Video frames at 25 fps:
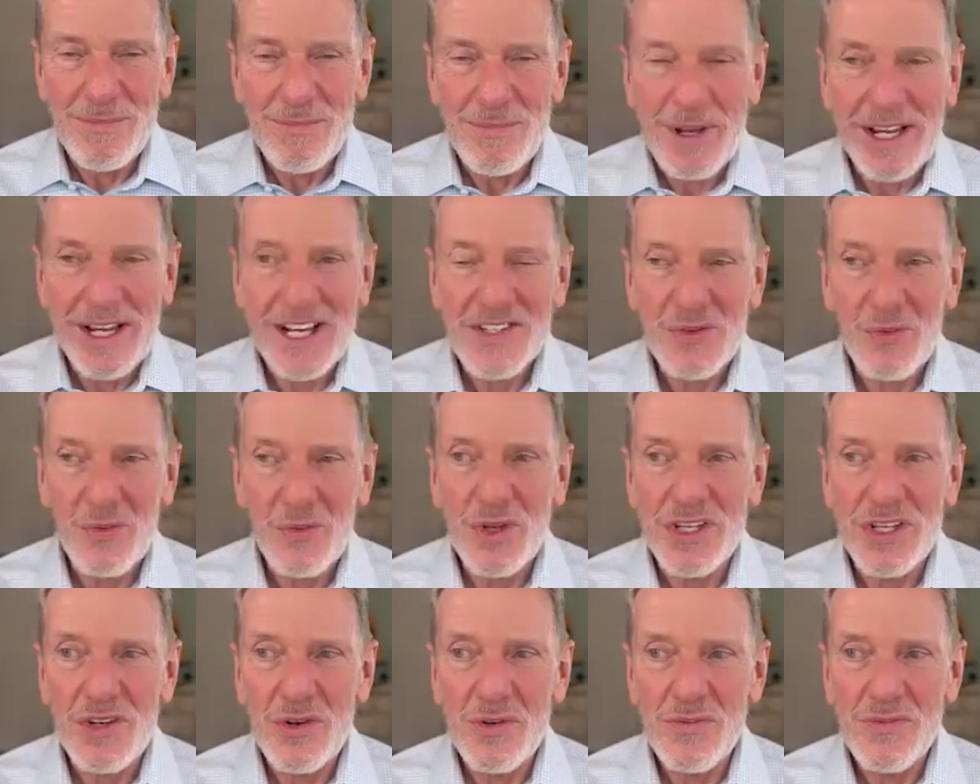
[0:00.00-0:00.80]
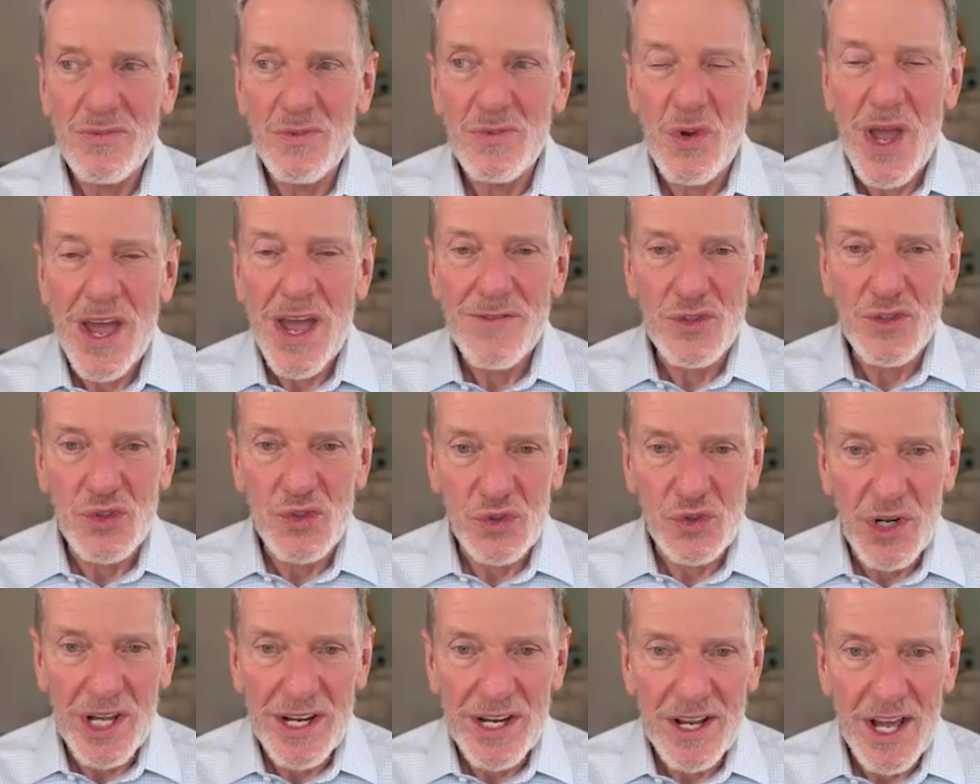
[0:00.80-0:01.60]
because when you have
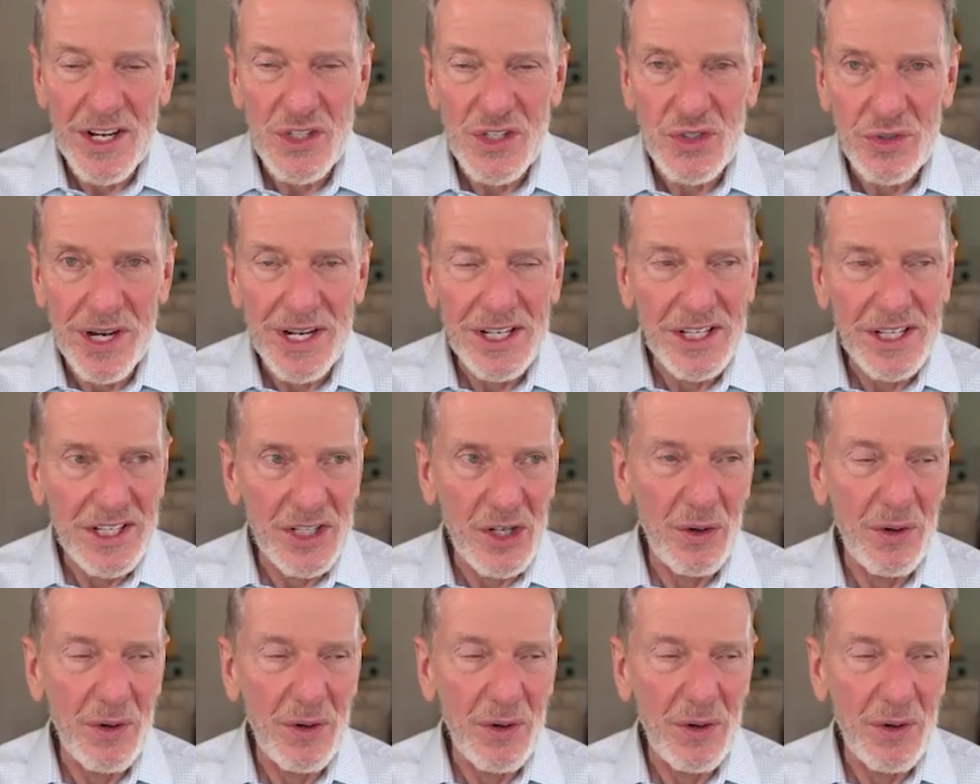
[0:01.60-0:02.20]
adrenaline